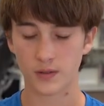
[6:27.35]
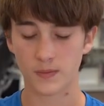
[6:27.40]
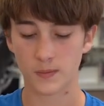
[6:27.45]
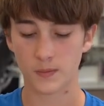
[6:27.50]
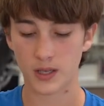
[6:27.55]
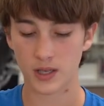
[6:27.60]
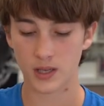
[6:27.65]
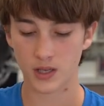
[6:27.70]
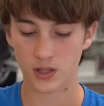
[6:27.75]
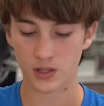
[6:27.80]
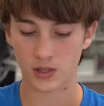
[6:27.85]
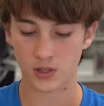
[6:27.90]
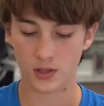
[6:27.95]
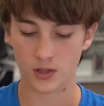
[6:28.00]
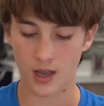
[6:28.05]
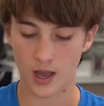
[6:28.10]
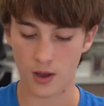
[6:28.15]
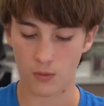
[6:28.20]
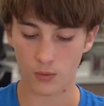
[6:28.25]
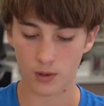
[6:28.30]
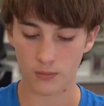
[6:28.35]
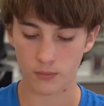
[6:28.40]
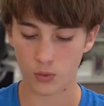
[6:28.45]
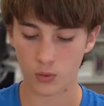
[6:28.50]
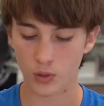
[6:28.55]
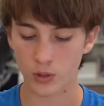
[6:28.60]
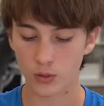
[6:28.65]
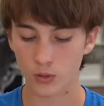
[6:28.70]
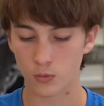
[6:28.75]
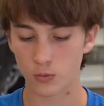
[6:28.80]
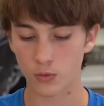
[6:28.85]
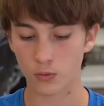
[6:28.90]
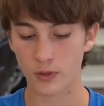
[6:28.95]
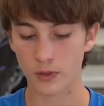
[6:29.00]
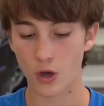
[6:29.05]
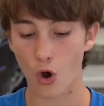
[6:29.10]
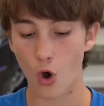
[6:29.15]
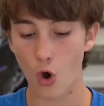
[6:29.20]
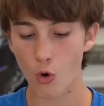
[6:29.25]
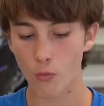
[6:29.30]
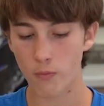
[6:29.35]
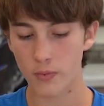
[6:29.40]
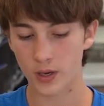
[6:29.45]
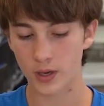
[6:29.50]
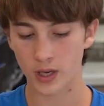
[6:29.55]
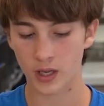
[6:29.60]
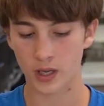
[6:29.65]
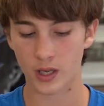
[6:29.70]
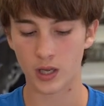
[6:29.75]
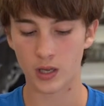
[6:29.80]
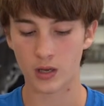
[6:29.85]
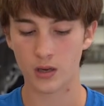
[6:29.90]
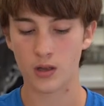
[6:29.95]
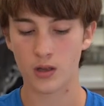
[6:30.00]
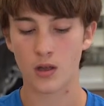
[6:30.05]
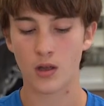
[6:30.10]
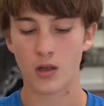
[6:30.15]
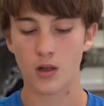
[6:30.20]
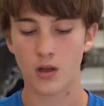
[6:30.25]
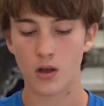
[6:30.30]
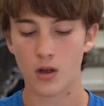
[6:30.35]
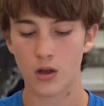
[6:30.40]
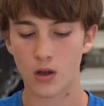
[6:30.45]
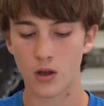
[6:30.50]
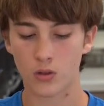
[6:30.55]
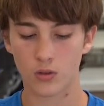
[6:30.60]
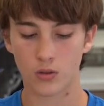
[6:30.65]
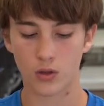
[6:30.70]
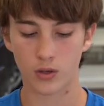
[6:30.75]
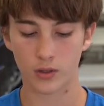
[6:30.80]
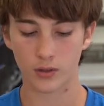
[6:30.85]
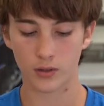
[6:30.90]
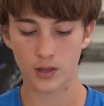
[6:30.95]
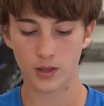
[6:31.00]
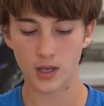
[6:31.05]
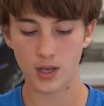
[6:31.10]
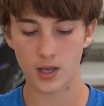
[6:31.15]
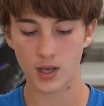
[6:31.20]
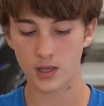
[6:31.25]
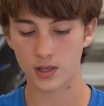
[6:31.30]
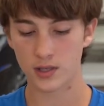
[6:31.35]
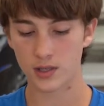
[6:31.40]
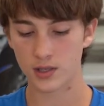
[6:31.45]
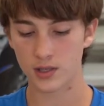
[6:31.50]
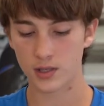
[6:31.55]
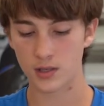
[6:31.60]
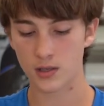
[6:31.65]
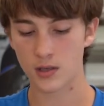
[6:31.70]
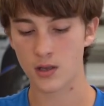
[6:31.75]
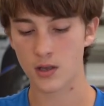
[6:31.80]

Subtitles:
Because at one point we'll be opening it along this